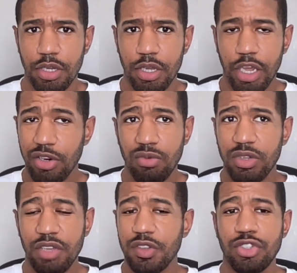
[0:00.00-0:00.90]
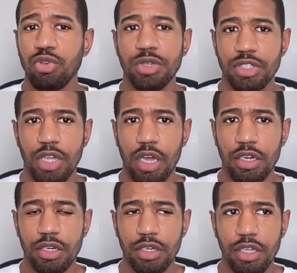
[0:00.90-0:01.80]
Again, don't give this too much thought.
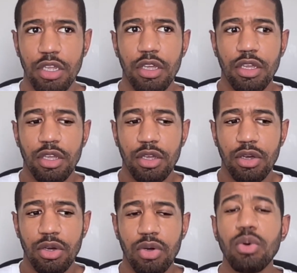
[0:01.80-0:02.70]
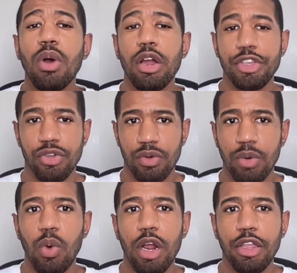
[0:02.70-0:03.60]
Who are you and
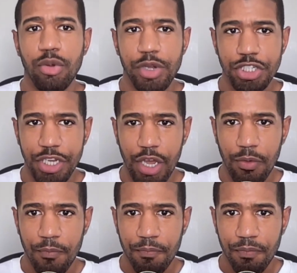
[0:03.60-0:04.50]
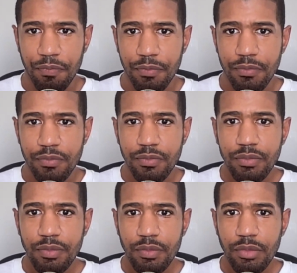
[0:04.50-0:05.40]
why are you reaching out?
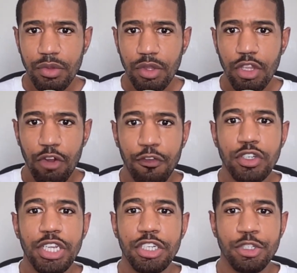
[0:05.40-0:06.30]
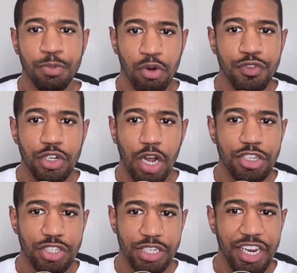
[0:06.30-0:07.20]
Your first sentence proves you're not
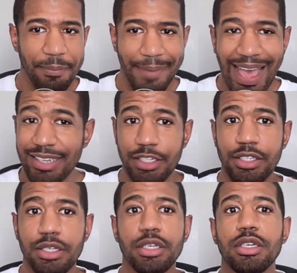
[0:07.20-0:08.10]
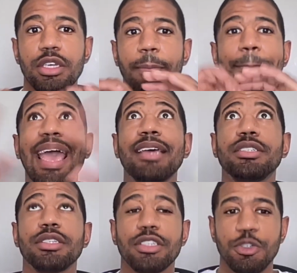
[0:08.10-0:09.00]
just sending mass
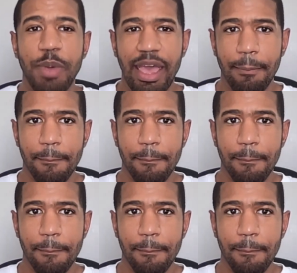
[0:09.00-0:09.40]
spam.